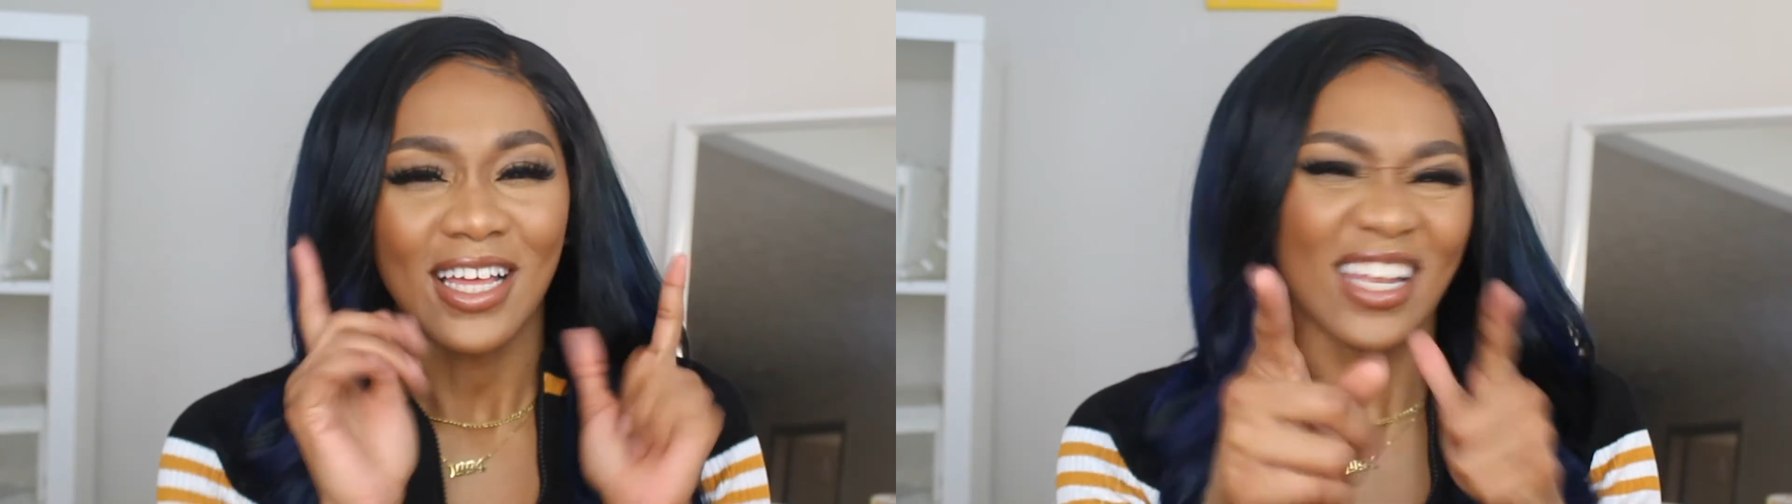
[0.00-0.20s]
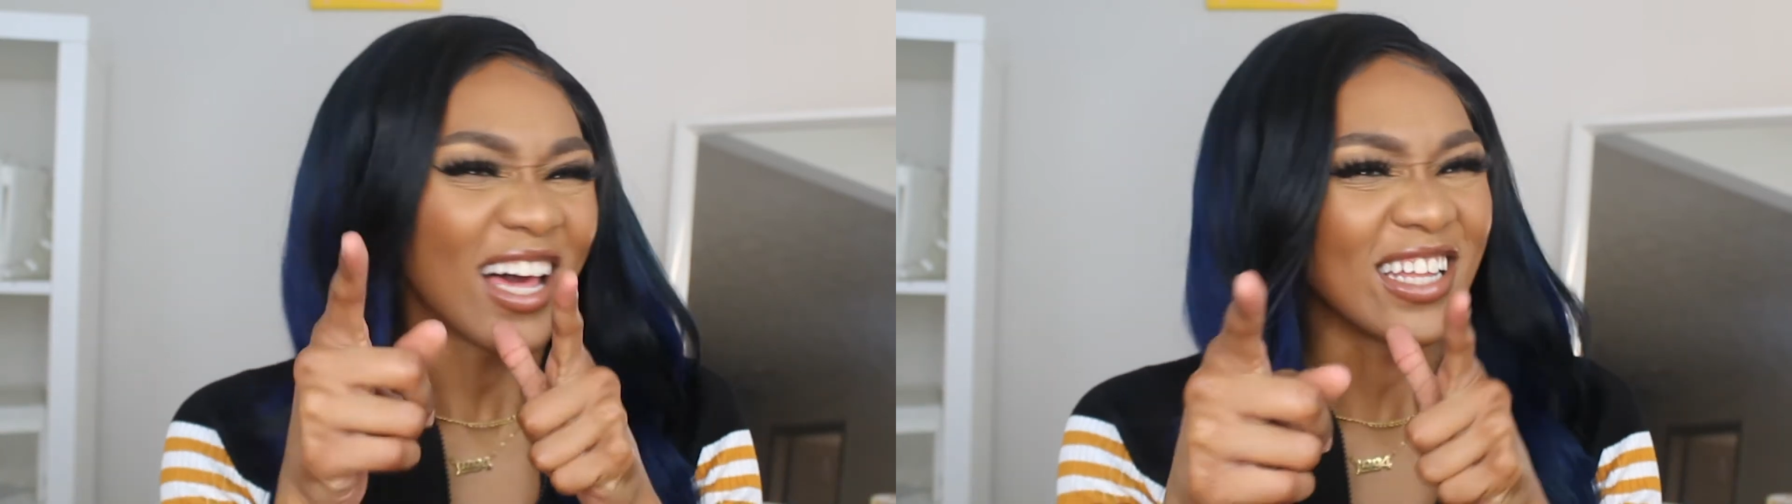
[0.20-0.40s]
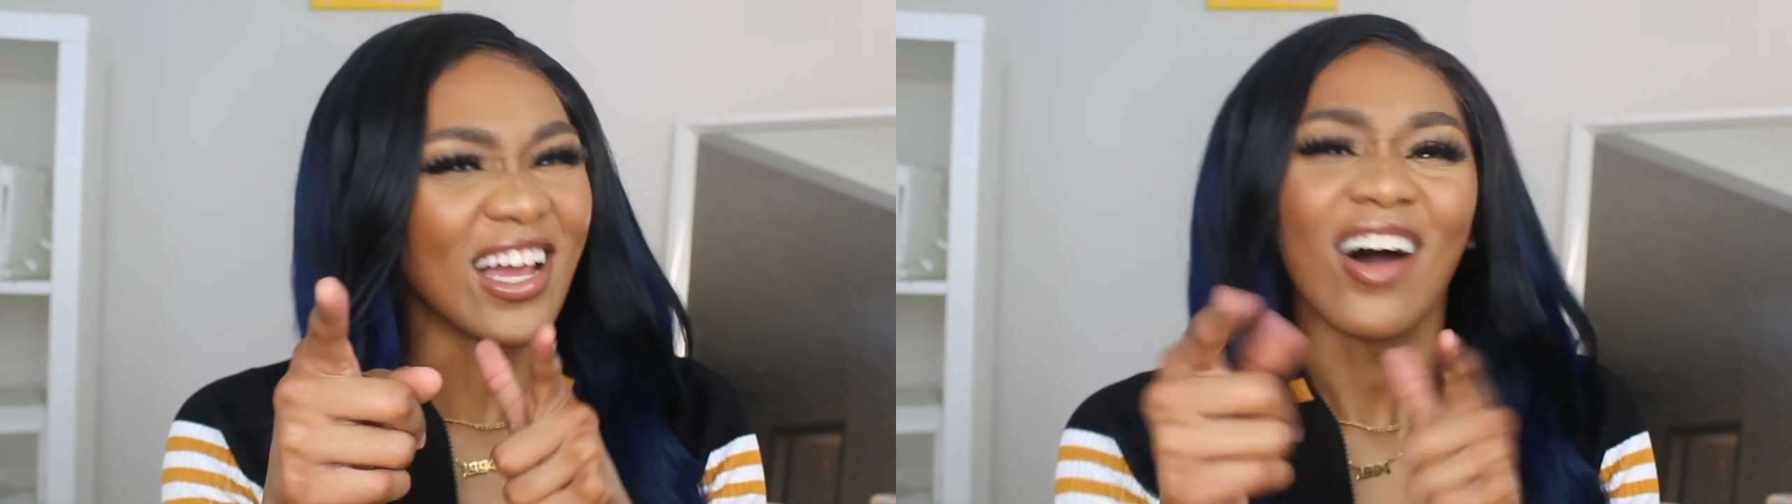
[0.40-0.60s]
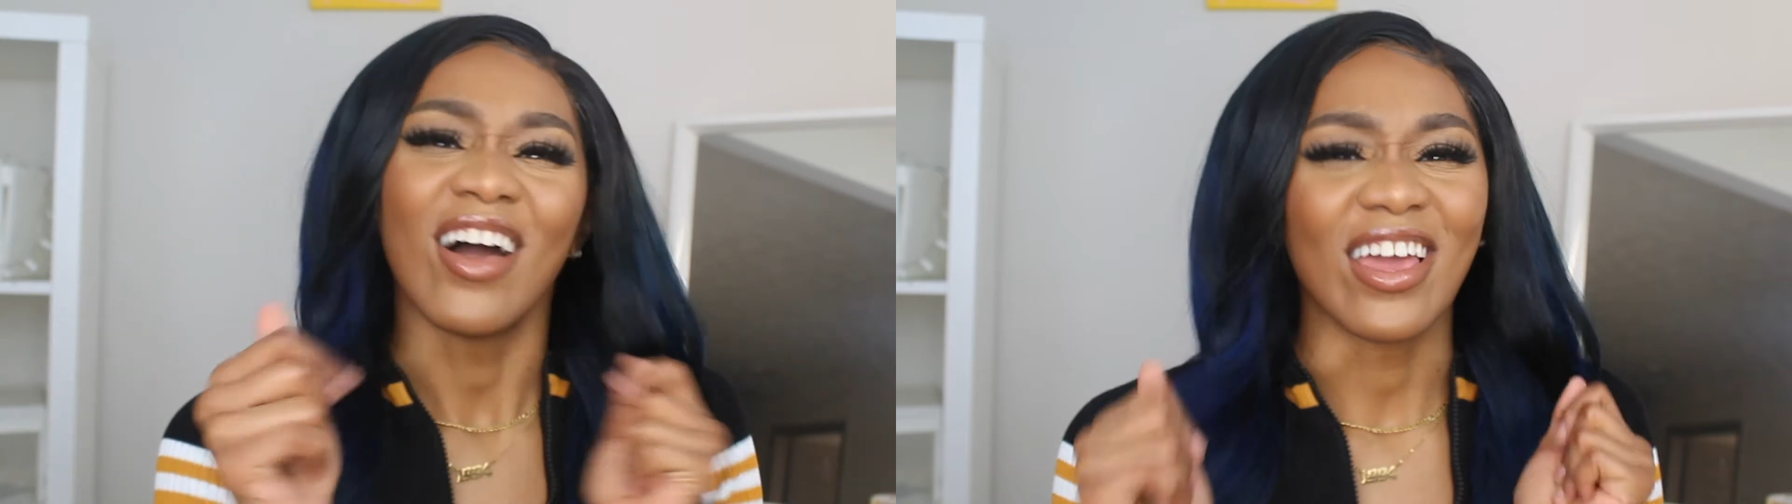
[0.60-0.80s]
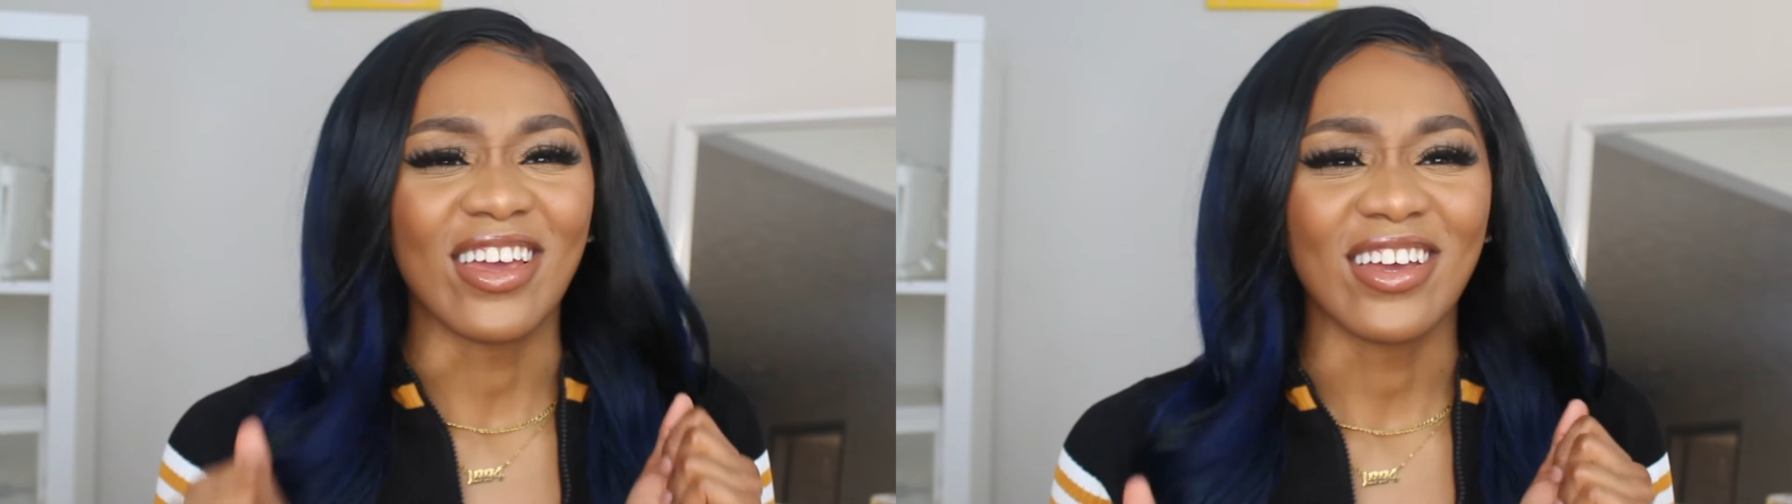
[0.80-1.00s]
a lot of y'all
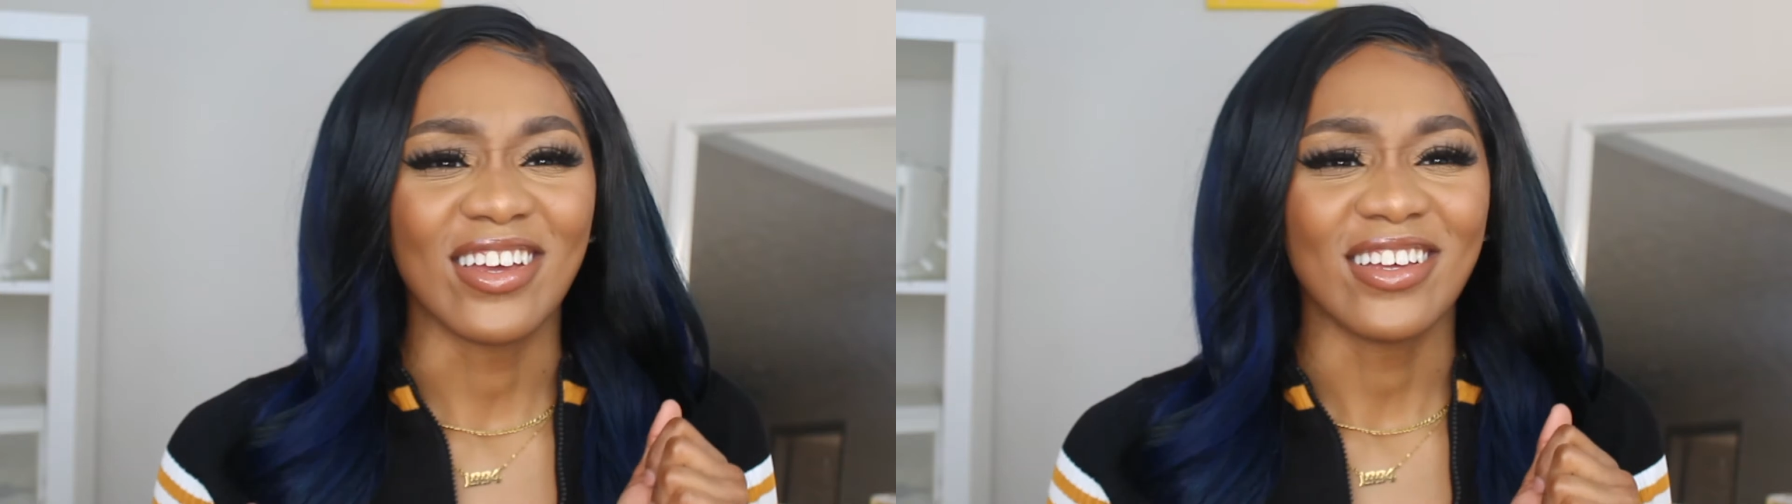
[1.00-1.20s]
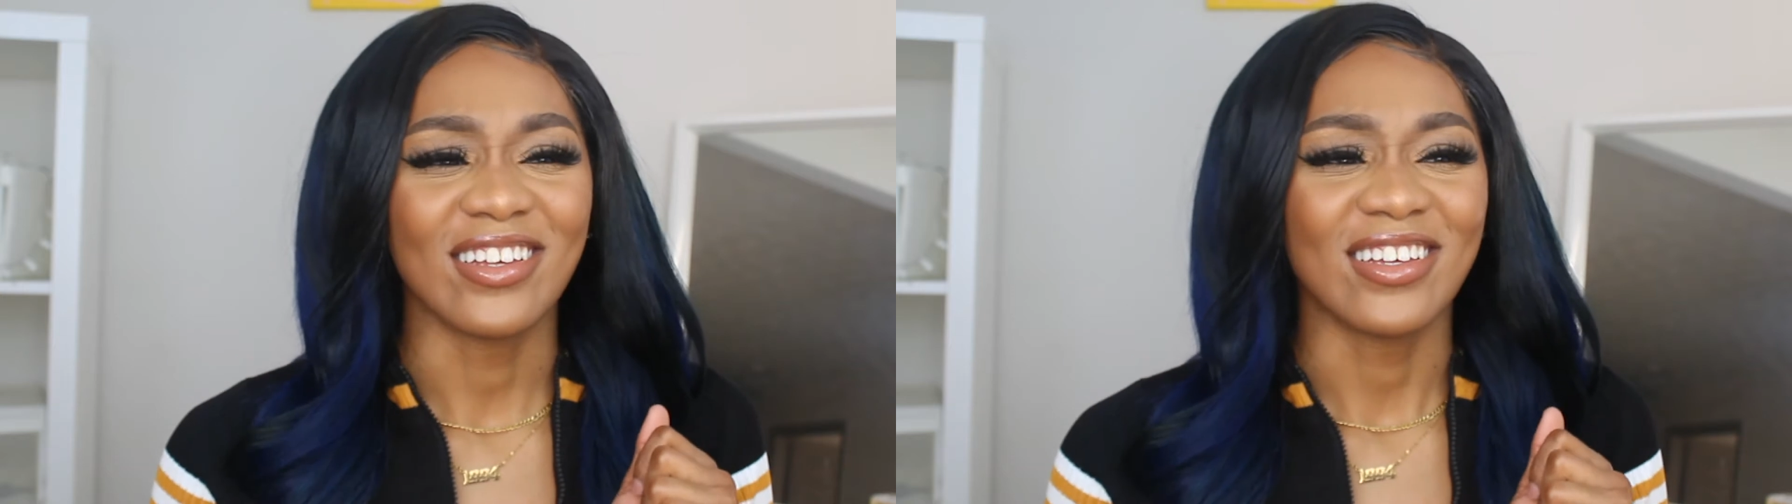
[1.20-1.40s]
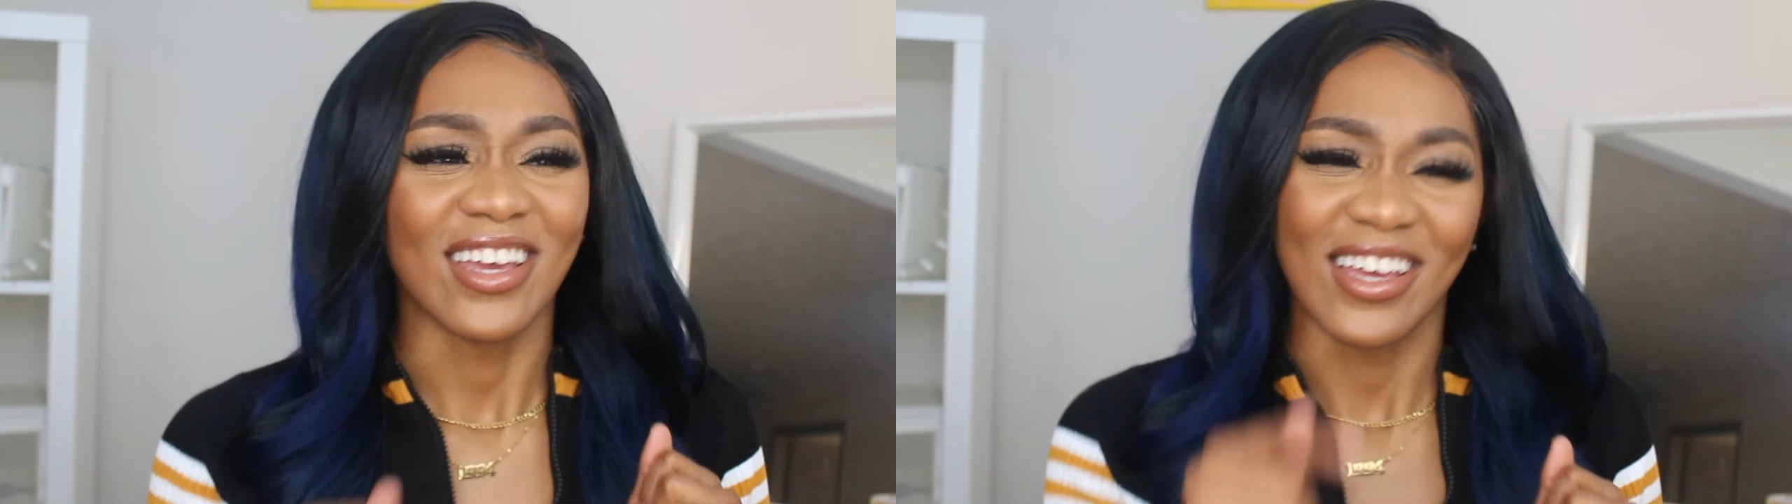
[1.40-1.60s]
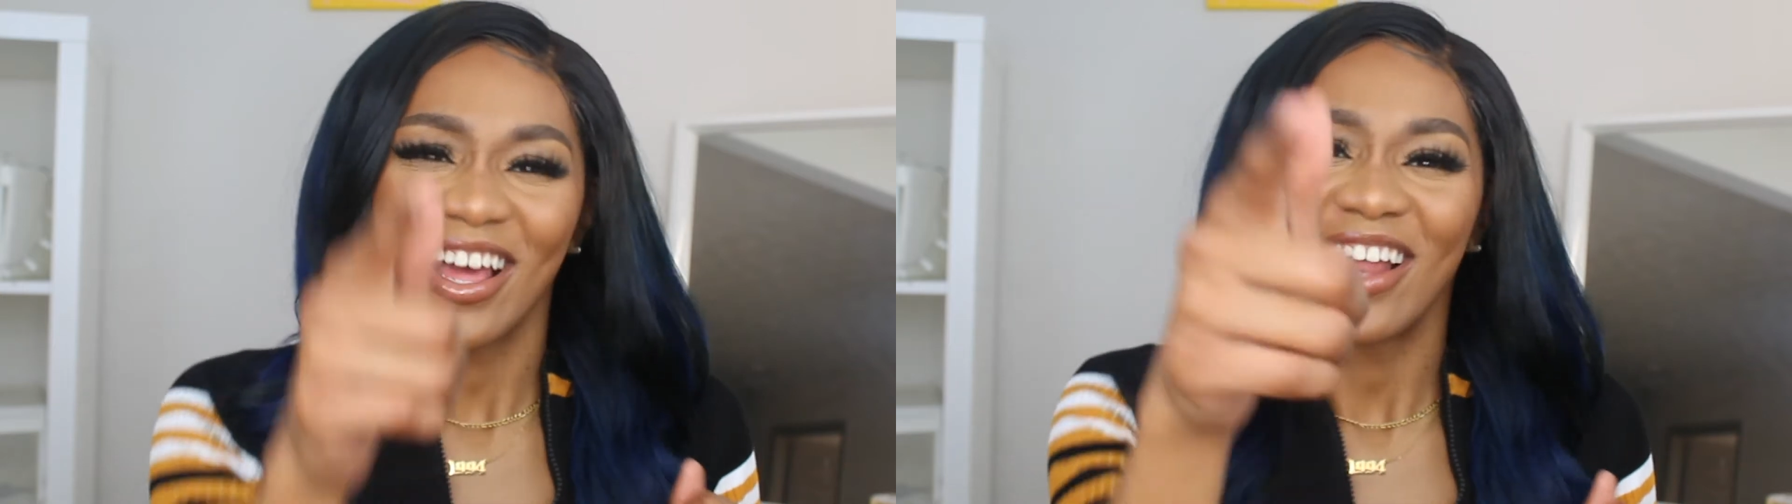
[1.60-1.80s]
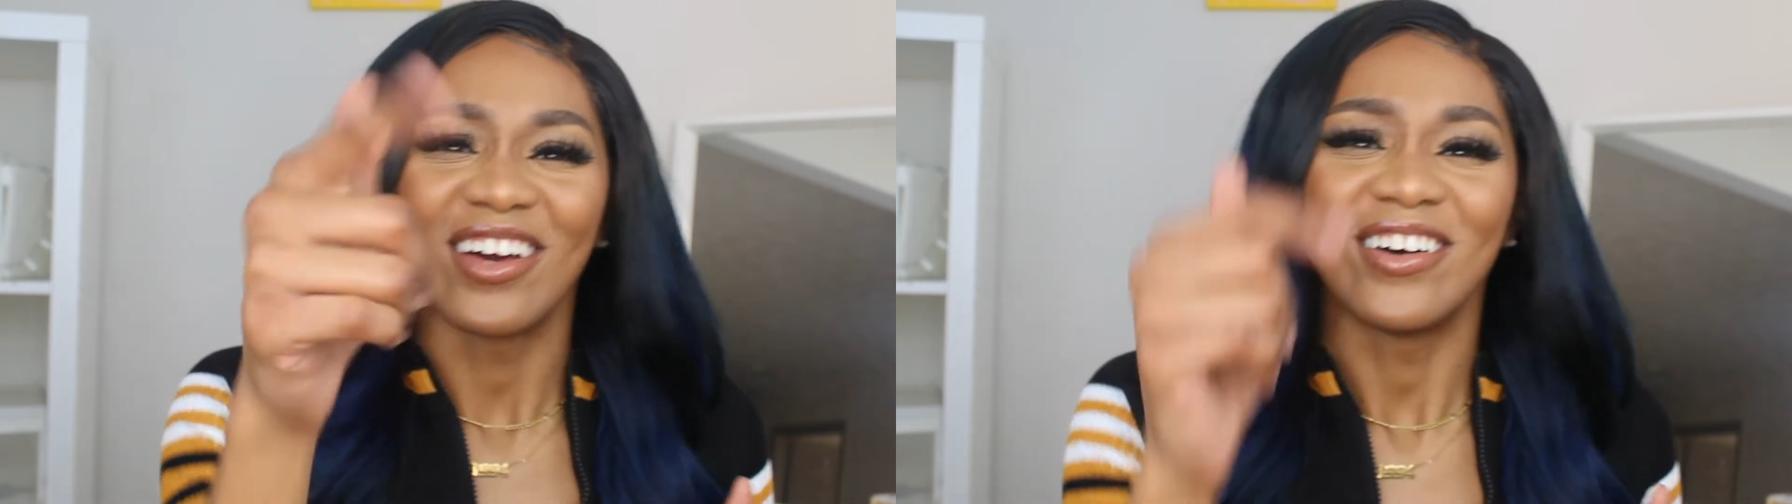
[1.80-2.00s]
ain't, and
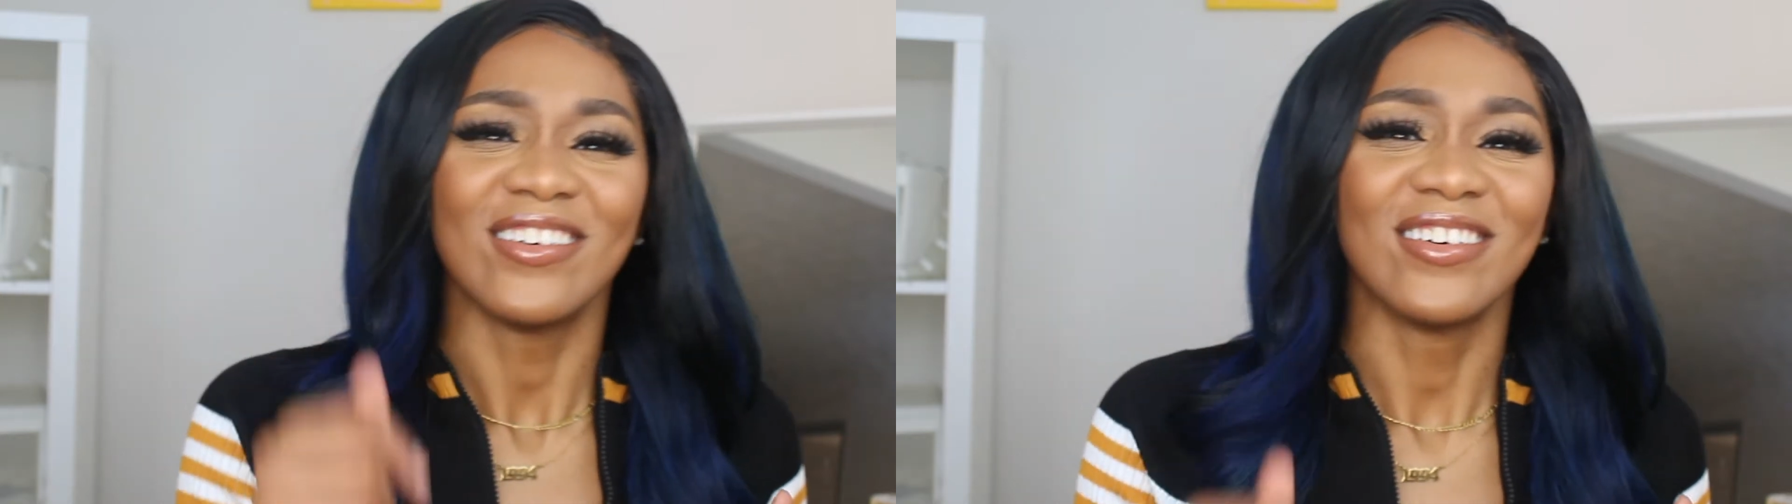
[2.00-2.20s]
I know.